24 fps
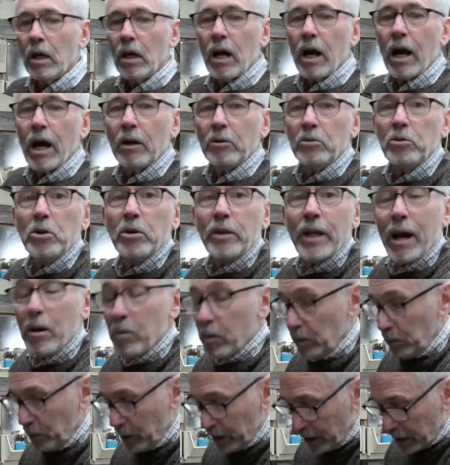I'll do that
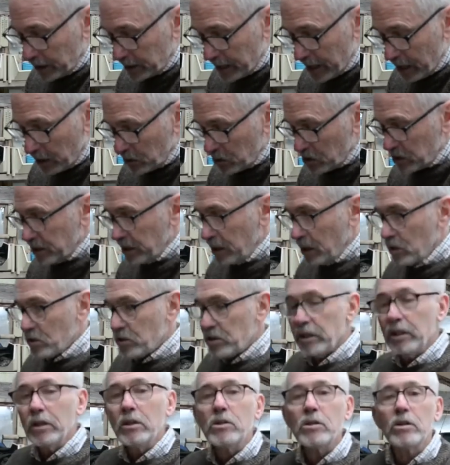when we get downstairs
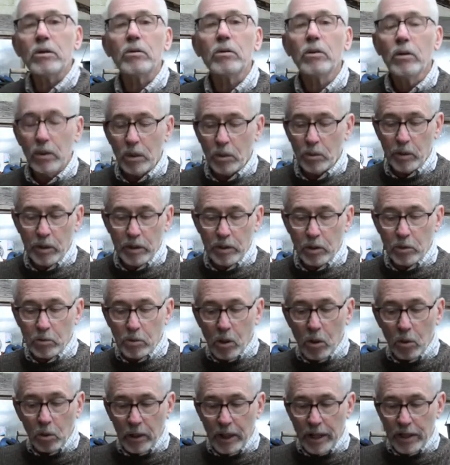into where the
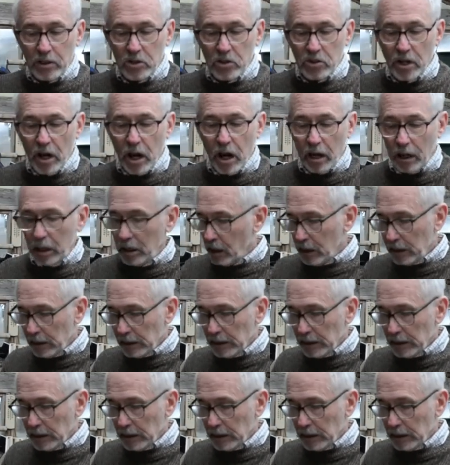grow lights are.